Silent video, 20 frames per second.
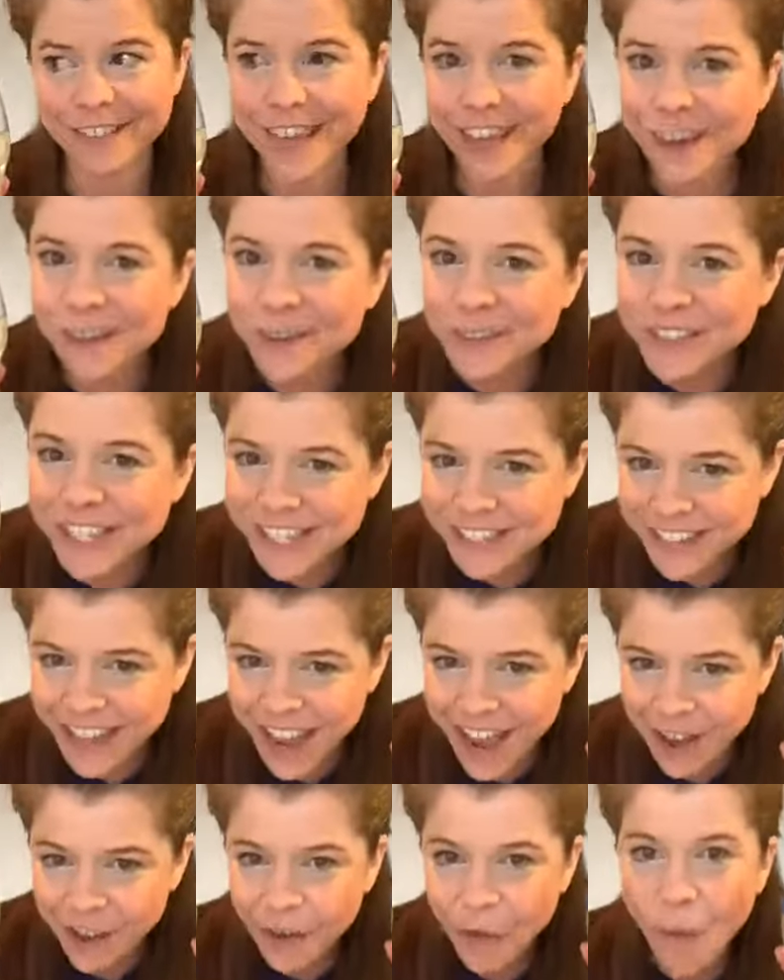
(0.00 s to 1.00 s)
Not only
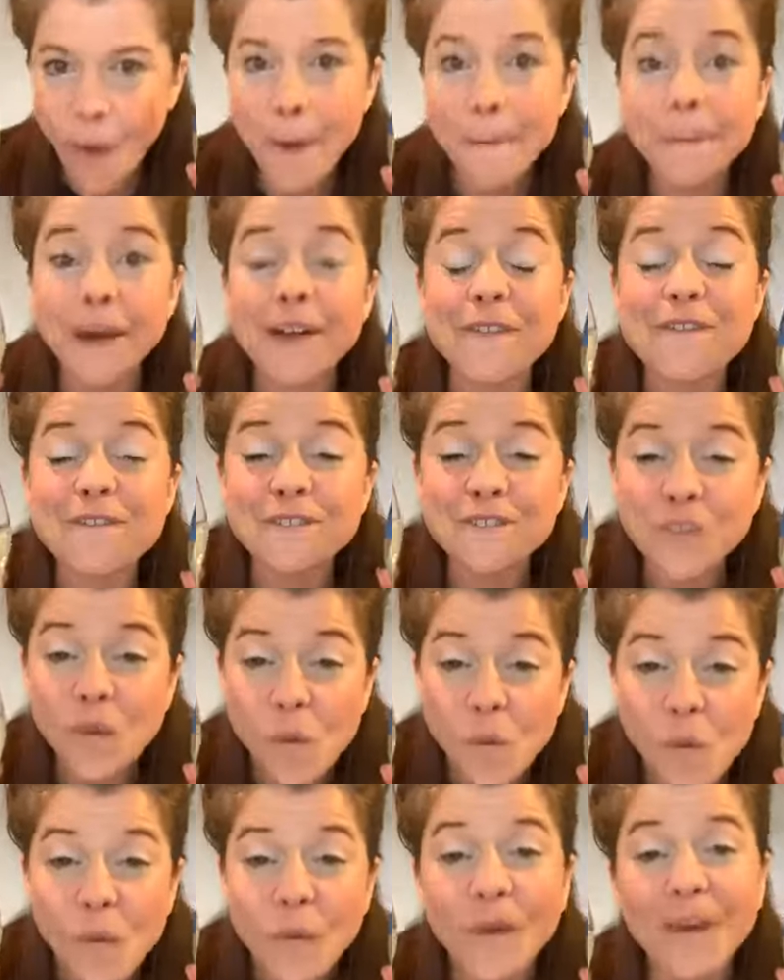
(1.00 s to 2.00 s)
now, but
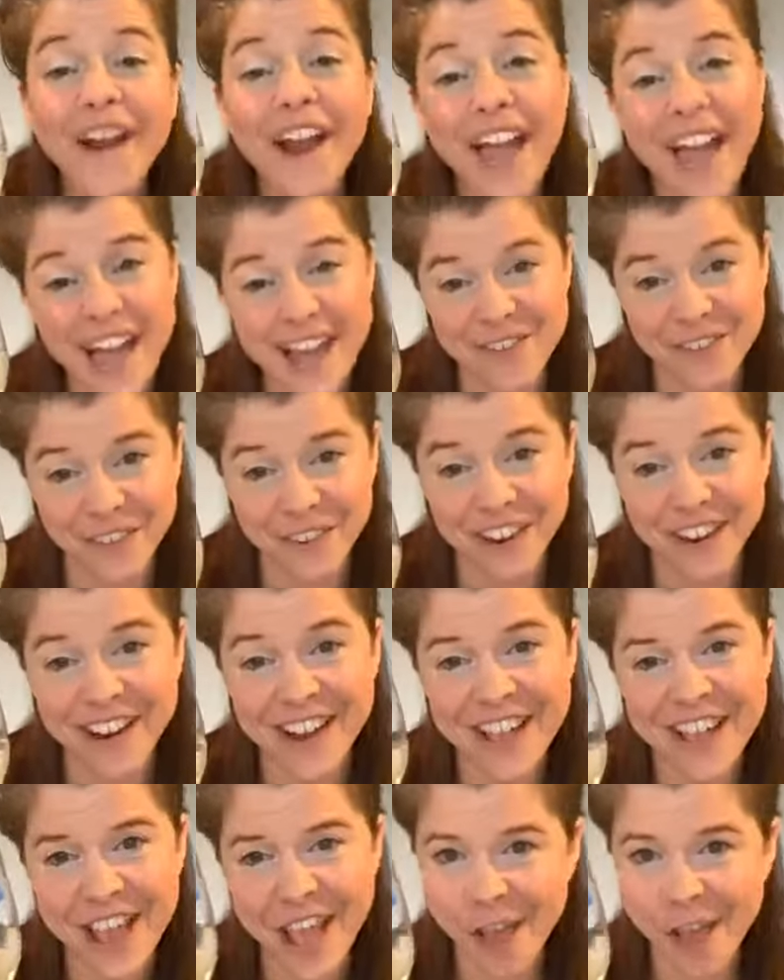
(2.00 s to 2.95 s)
forever.